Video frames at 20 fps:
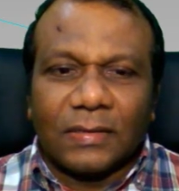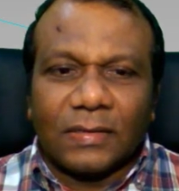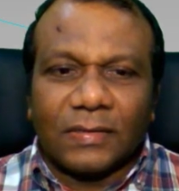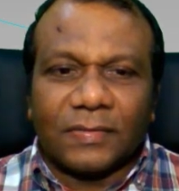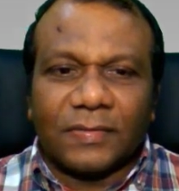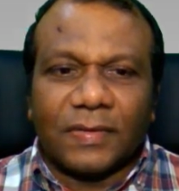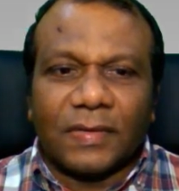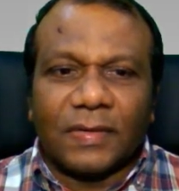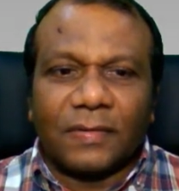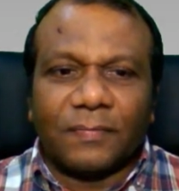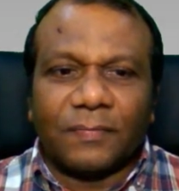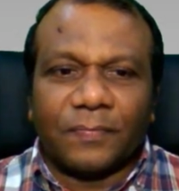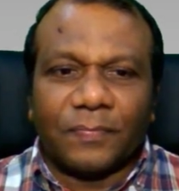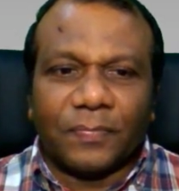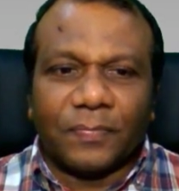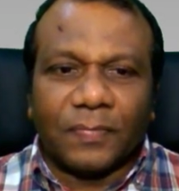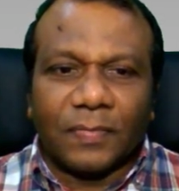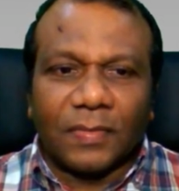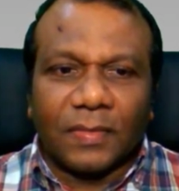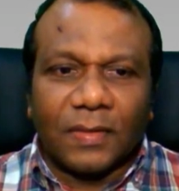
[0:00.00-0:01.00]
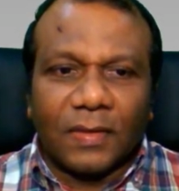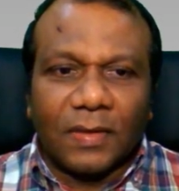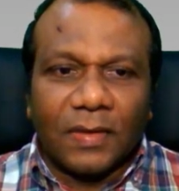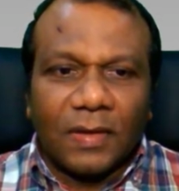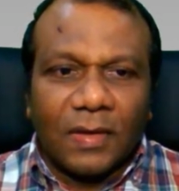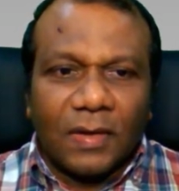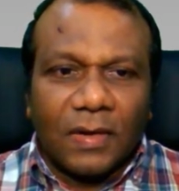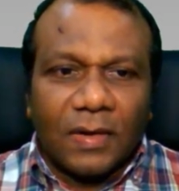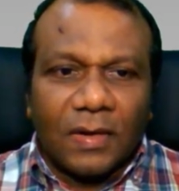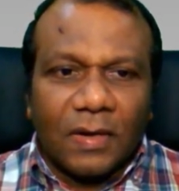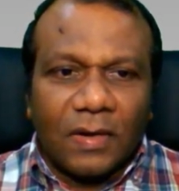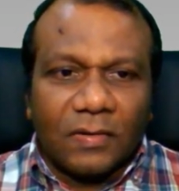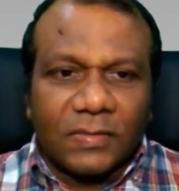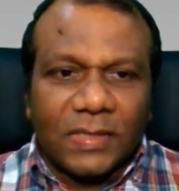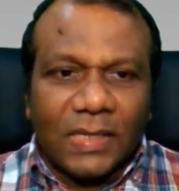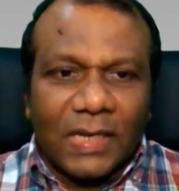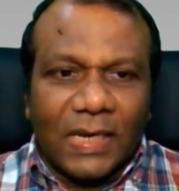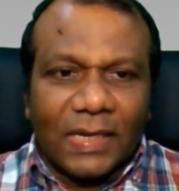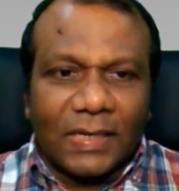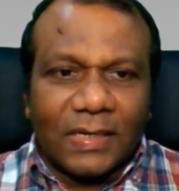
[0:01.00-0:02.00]
You see? Now
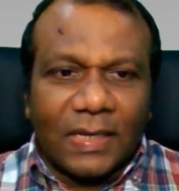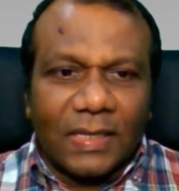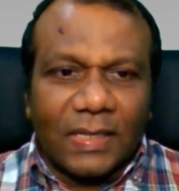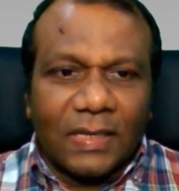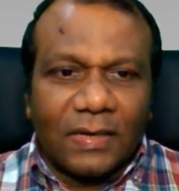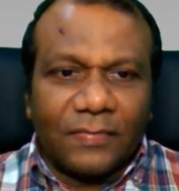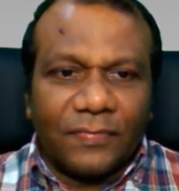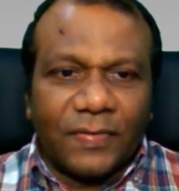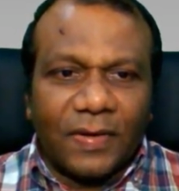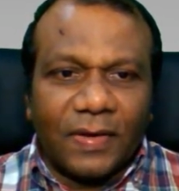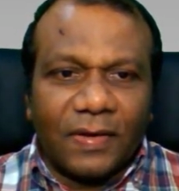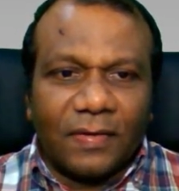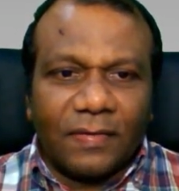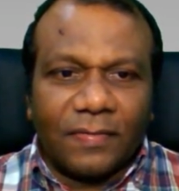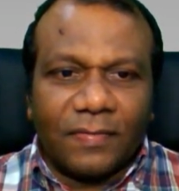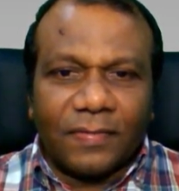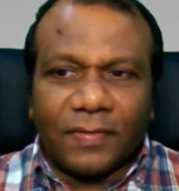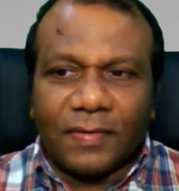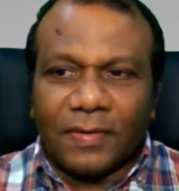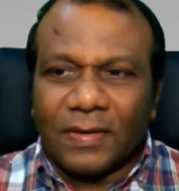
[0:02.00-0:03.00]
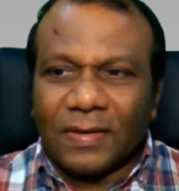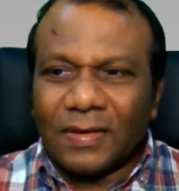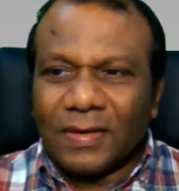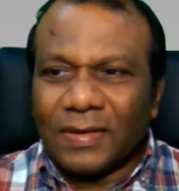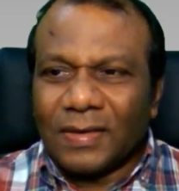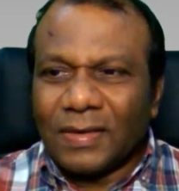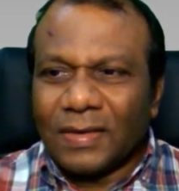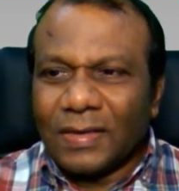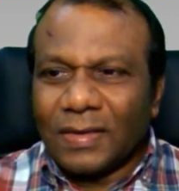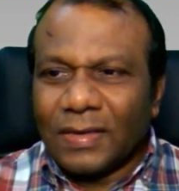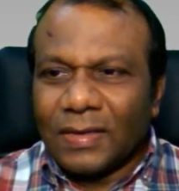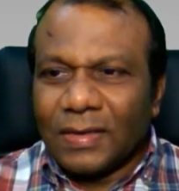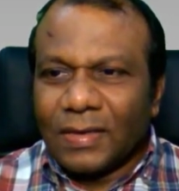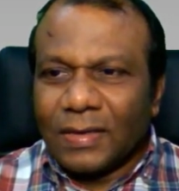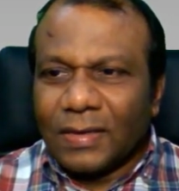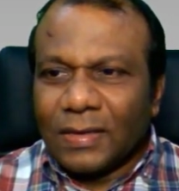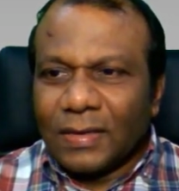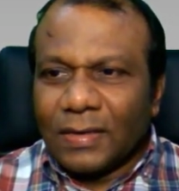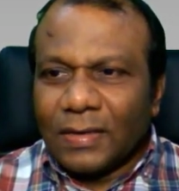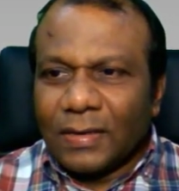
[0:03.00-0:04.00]
select the other face,
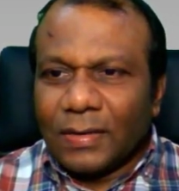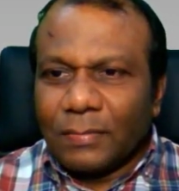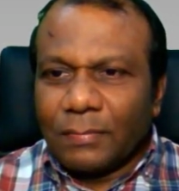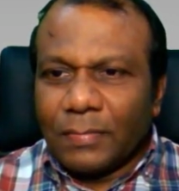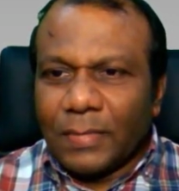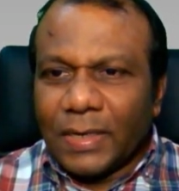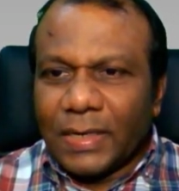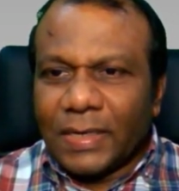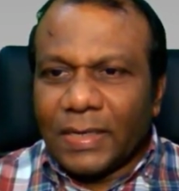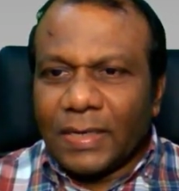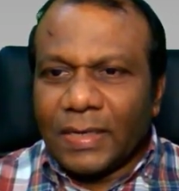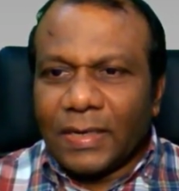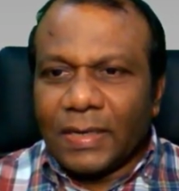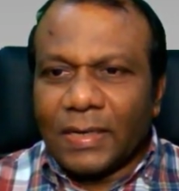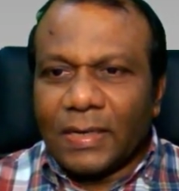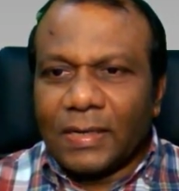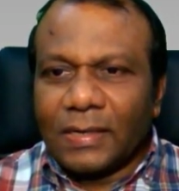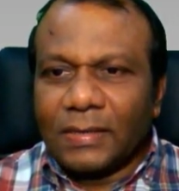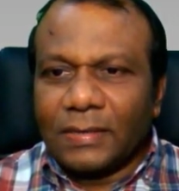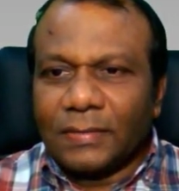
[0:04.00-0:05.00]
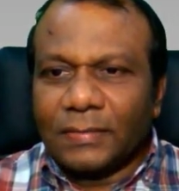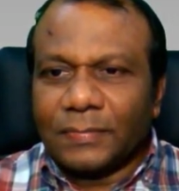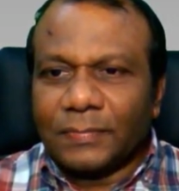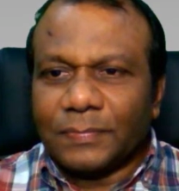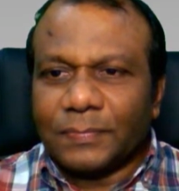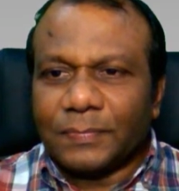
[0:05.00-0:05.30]
material,